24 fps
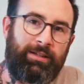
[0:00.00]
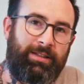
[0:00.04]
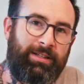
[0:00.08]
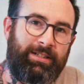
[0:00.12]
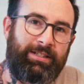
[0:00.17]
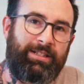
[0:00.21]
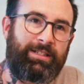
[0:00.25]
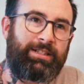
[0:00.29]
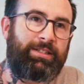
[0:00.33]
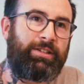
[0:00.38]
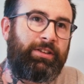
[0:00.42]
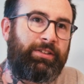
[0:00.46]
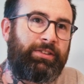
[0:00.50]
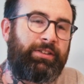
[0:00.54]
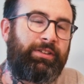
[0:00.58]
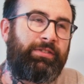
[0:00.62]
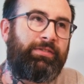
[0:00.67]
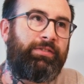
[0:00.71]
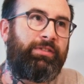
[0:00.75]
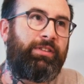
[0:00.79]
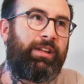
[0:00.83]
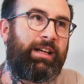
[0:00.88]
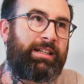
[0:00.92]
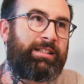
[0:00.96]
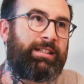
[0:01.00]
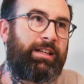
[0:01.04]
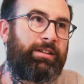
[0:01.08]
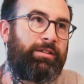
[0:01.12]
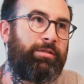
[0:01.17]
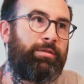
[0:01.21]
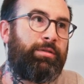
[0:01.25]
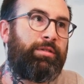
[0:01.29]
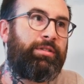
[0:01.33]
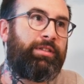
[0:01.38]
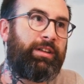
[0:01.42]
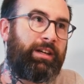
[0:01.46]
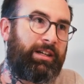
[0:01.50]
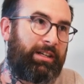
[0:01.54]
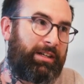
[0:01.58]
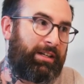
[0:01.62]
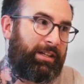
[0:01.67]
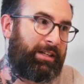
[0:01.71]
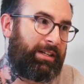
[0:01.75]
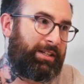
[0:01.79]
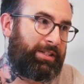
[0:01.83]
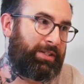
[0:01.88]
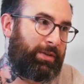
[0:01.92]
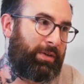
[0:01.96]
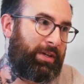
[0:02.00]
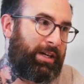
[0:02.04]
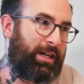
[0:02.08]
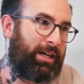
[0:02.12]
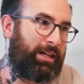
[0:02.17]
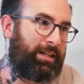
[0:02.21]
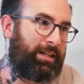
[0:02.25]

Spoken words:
this is not the flex that you think it is, okay?